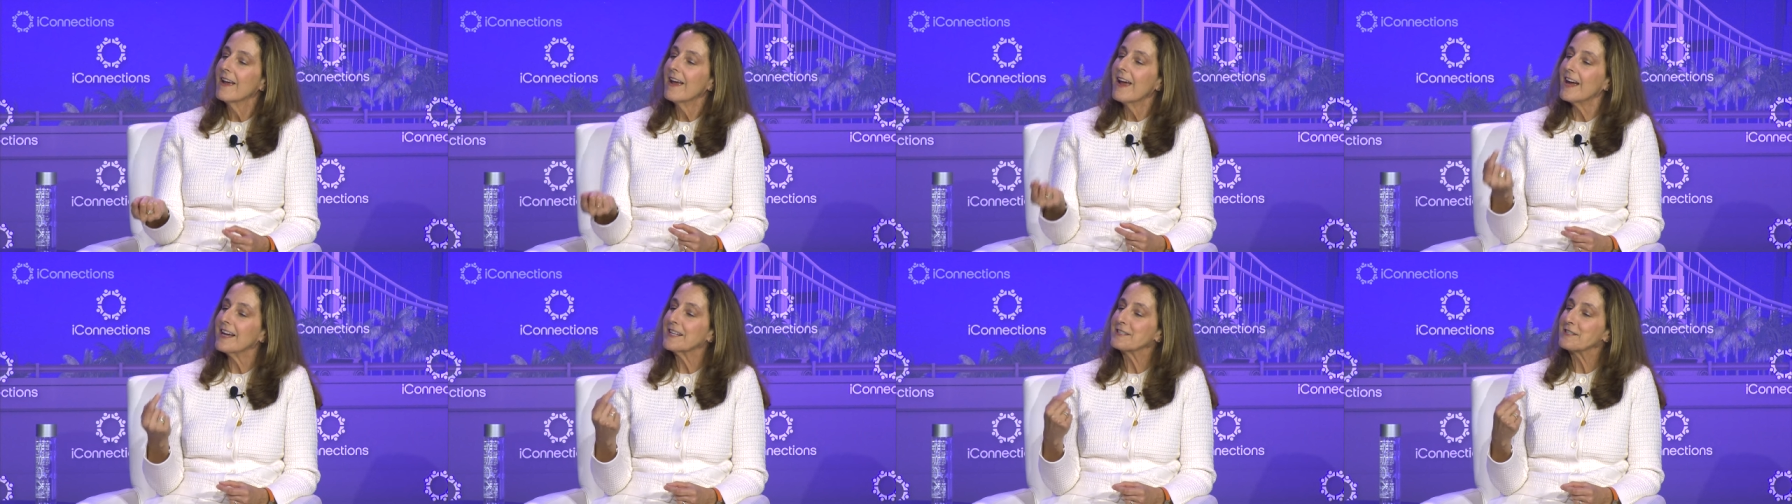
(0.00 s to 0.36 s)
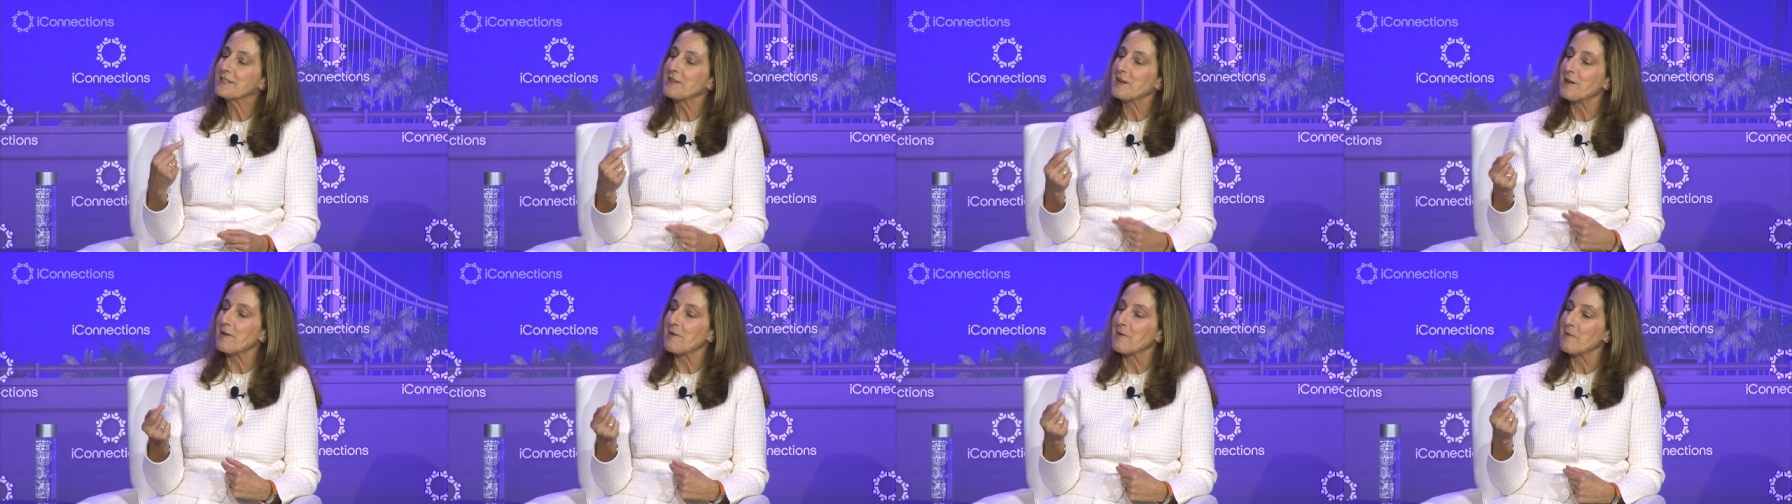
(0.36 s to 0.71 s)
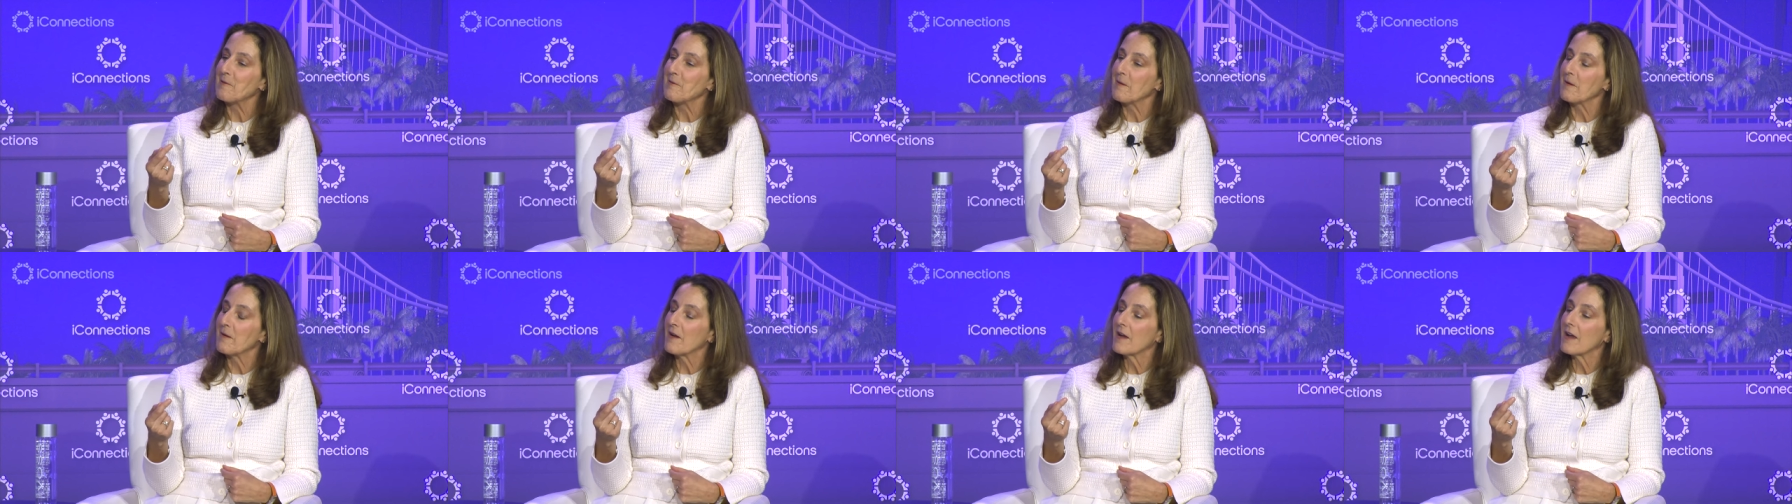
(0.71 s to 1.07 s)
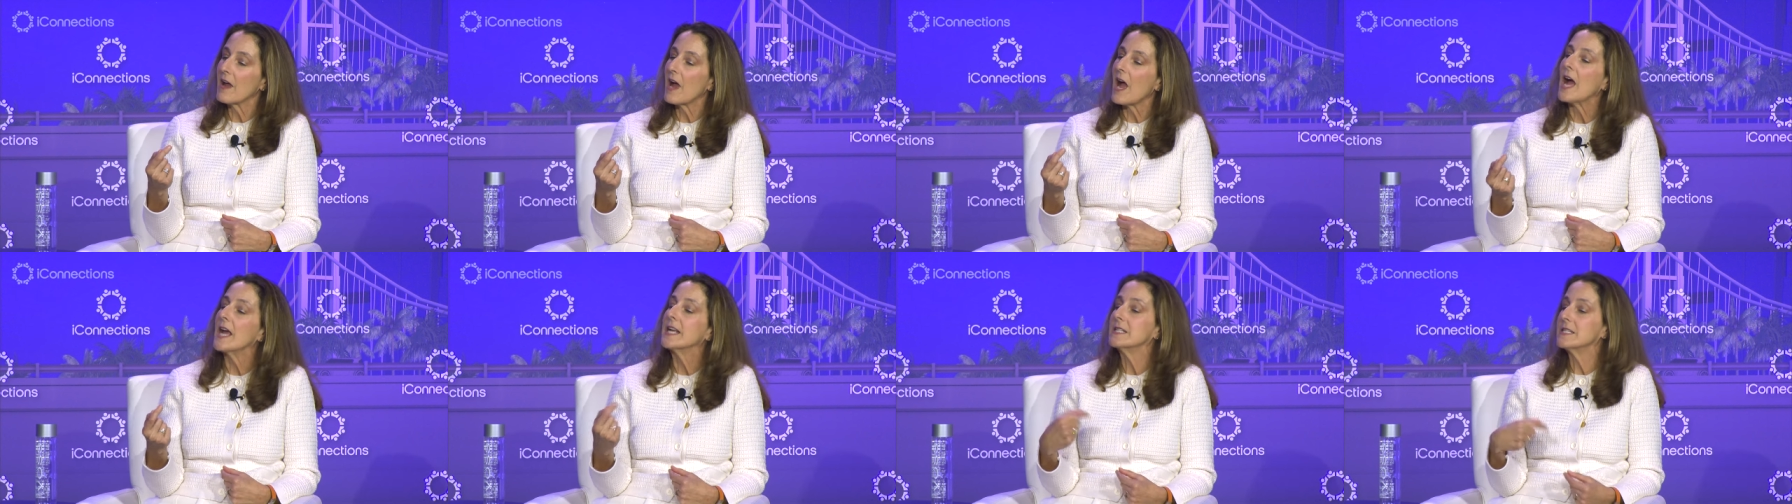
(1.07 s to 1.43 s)
And so
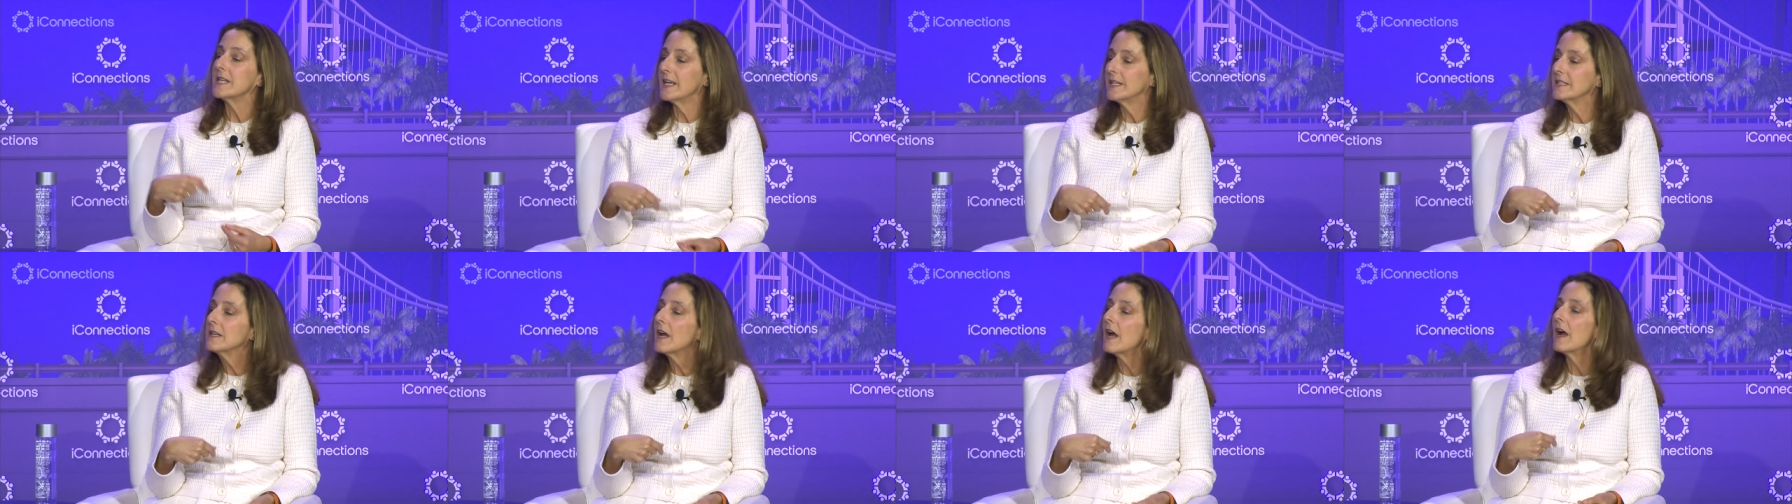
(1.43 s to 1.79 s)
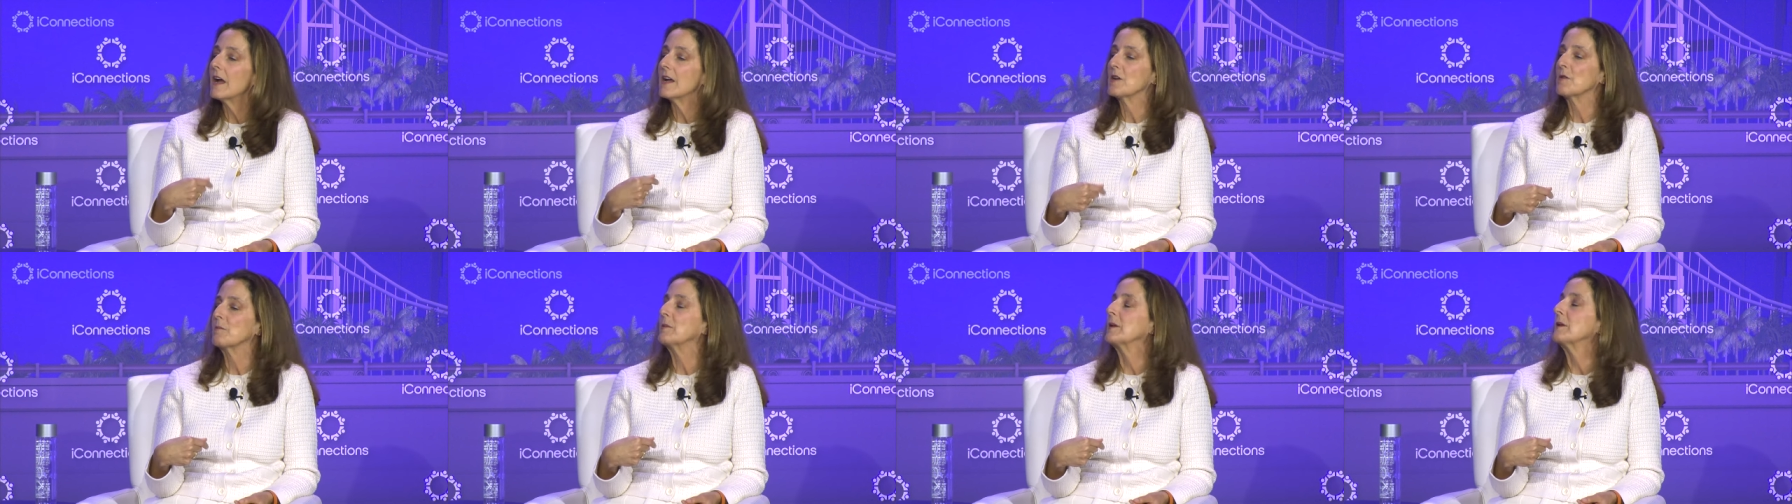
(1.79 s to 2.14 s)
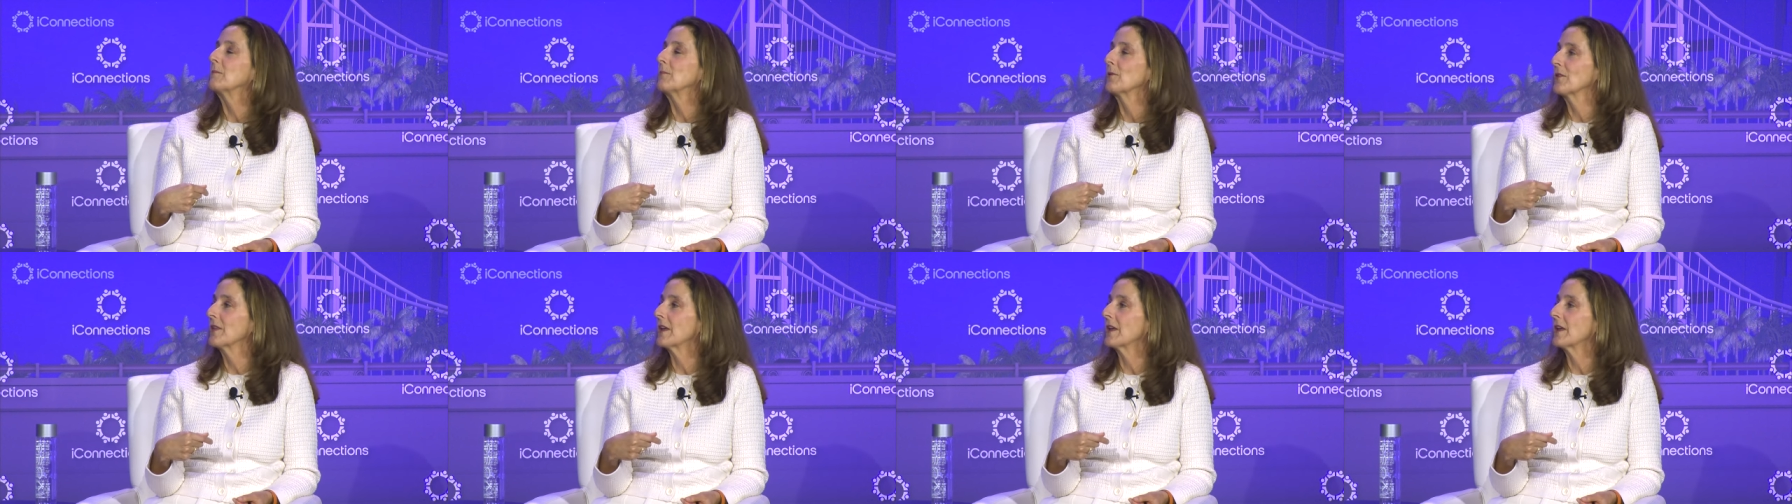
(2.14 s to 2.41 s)
I tend to hire people